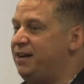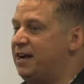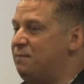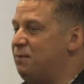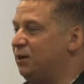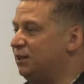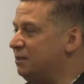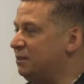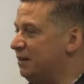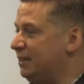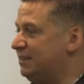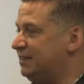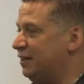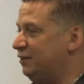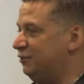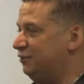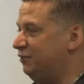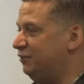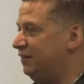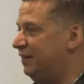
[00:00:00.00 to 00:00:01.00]
I built it
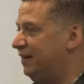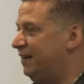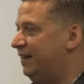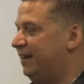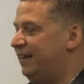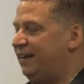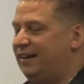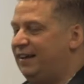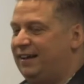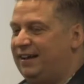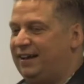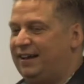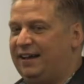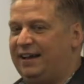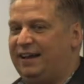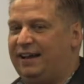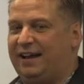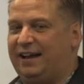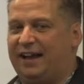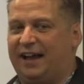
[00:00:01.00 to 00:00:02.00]
myself,
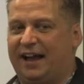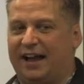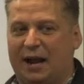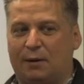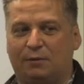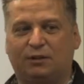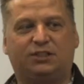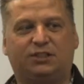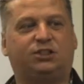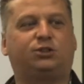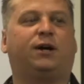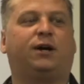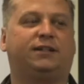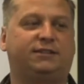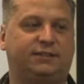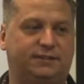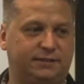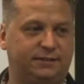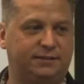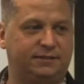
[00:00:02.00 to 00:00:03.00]
and I was
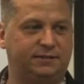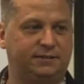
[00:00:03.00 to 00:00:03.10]
stressed.